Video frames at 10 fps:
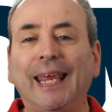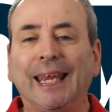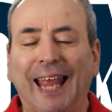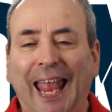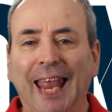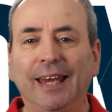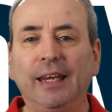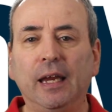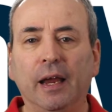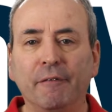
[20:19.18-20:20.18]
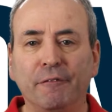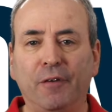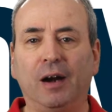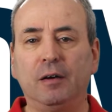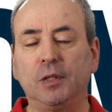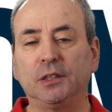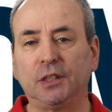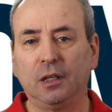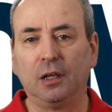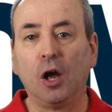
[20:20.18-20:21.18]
In any environment,